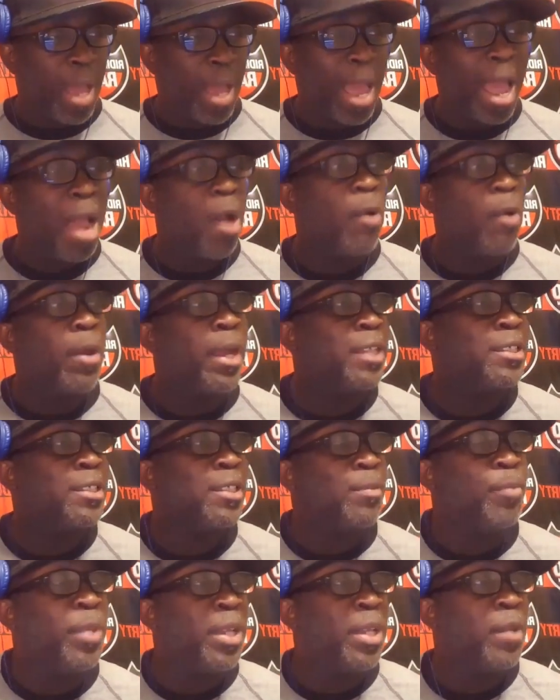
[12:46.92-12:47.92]
how has
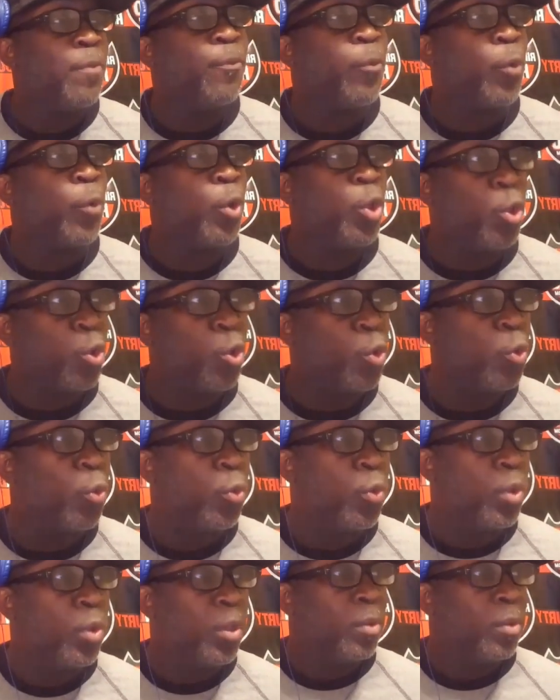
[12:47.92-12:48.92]
it been for you,
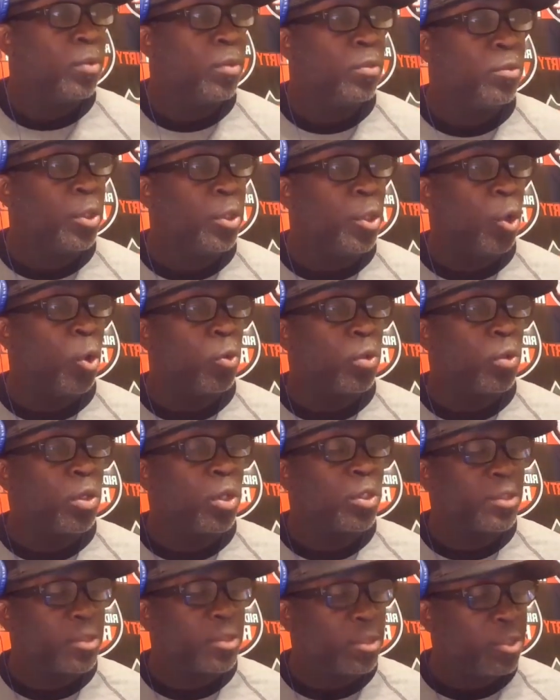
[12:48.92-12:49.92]
you know,
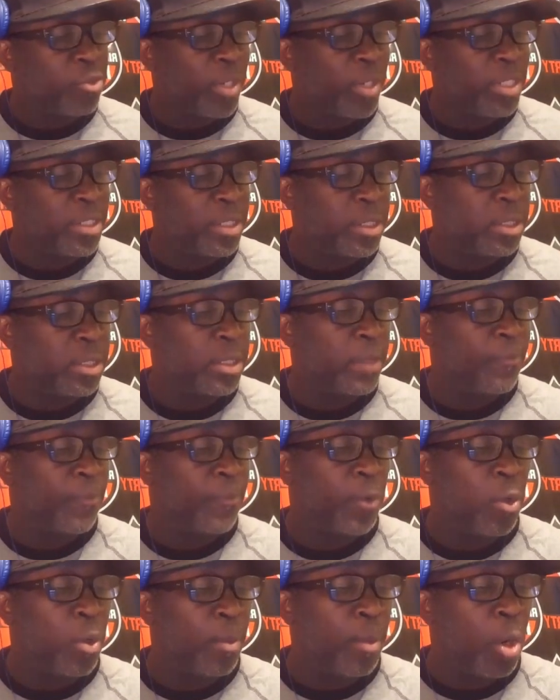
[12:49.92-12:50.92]
because transitioning
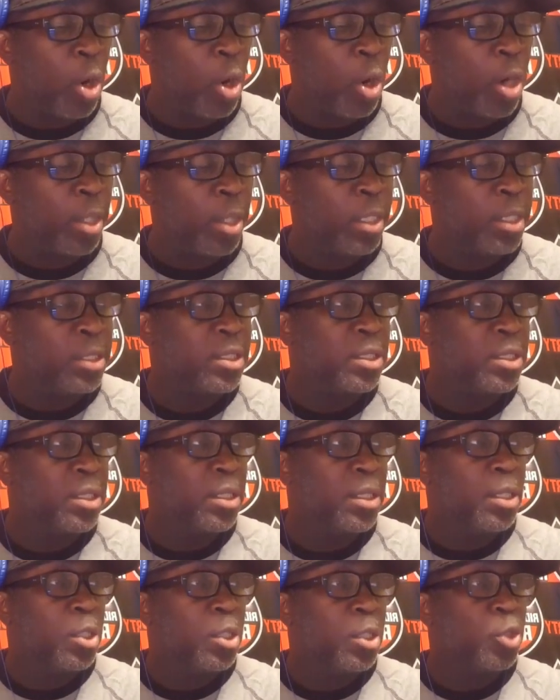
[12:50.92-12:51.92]
from artist
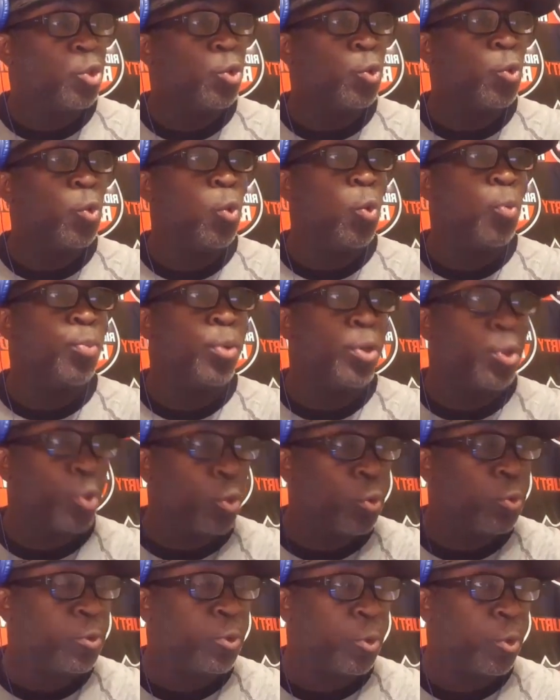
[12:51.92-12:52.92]
to
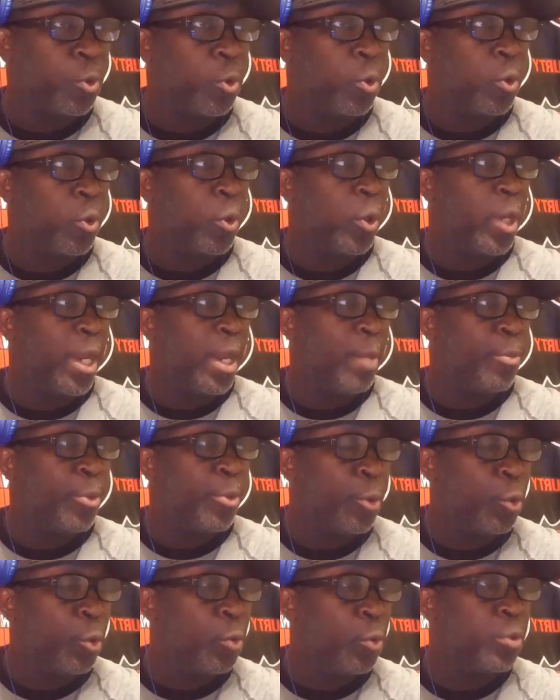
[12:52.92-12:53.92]
producer and
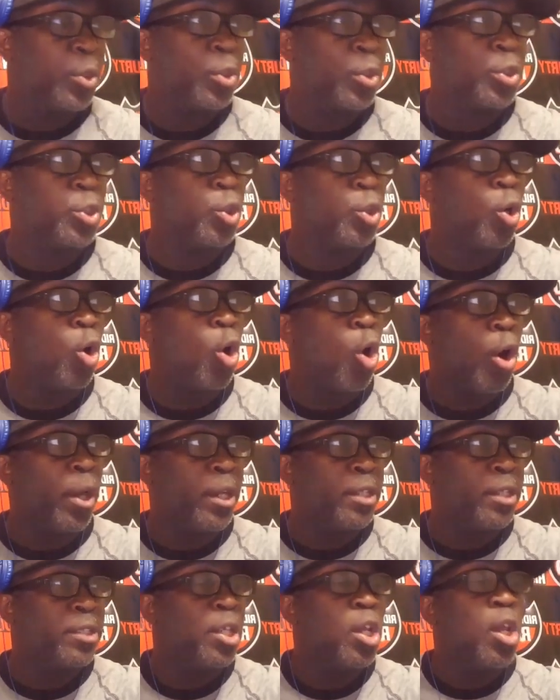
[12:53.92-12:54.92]
producer to
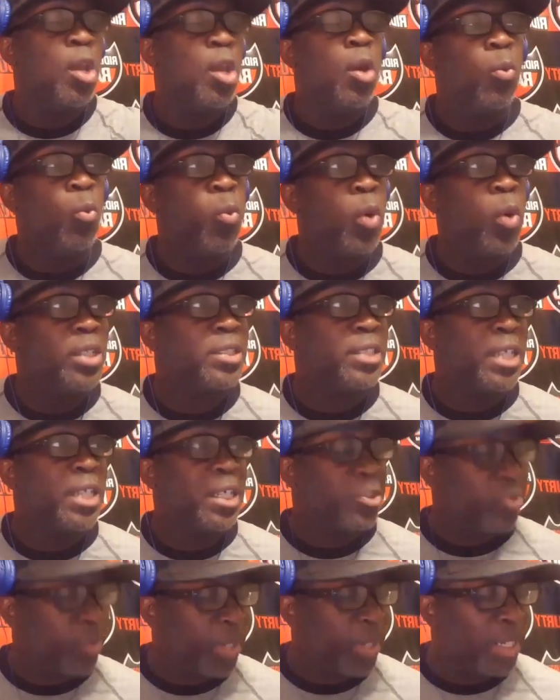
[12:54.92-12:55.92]
artist, what's
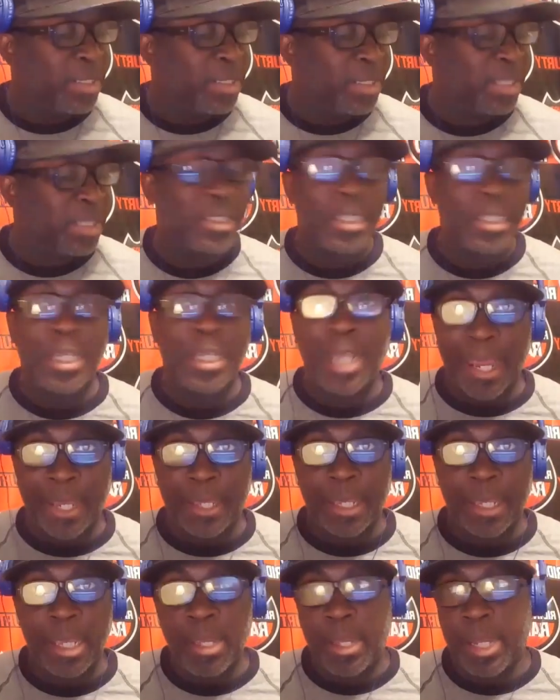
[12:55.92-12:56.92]
that transition
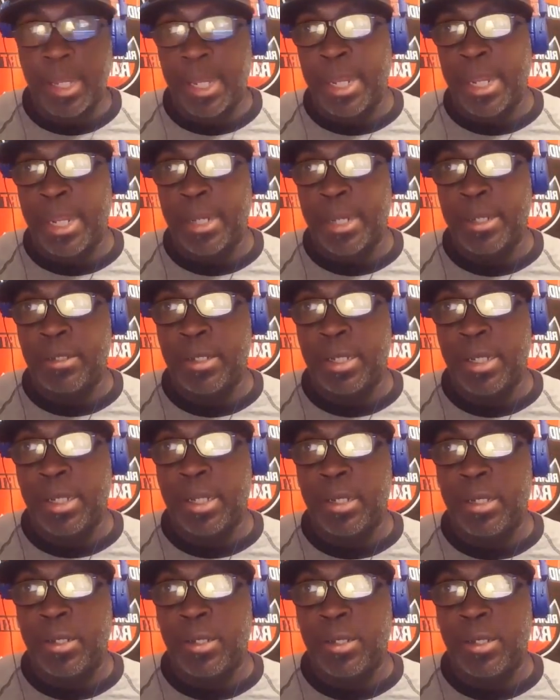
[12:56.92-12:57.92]
like? And
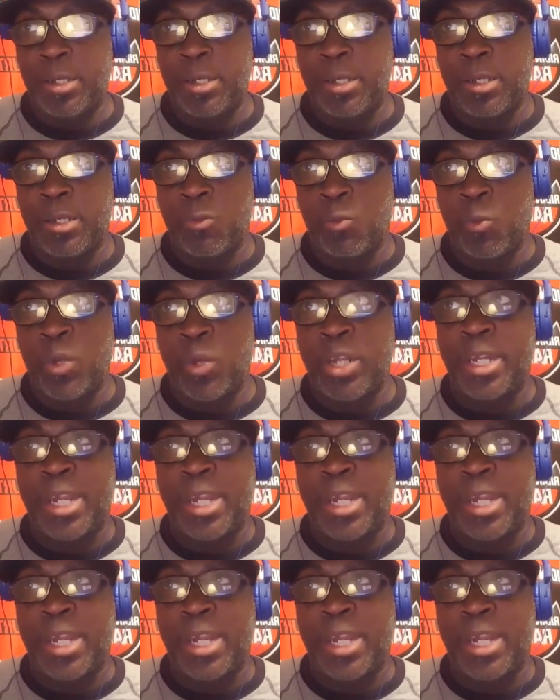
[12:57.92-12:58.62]
when